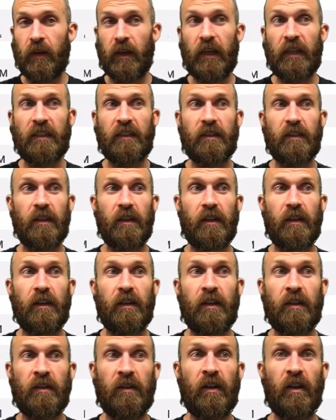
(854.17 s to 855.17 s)
It's
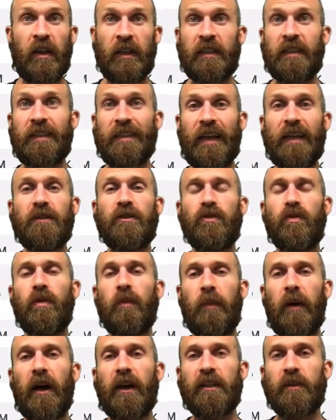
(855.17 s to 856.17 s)
it's next to
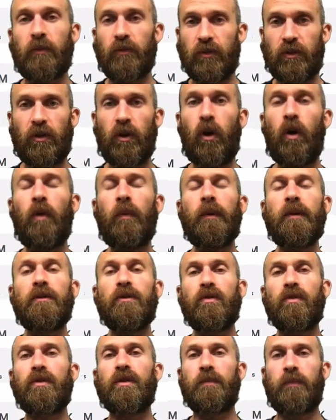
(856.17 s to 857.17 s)
impossible. It's an open
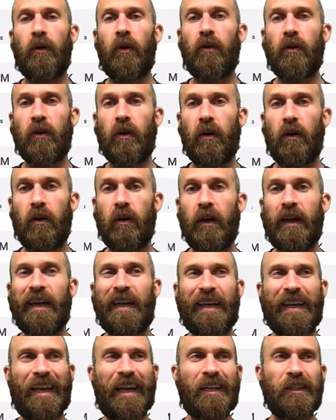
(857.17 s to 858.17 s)
source protocol.
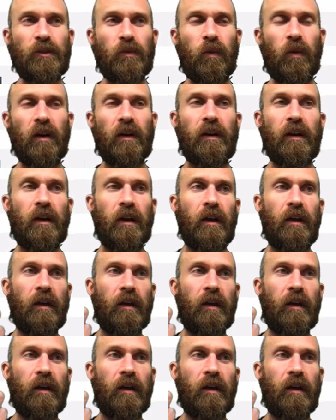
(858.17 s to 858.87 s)
Guess what?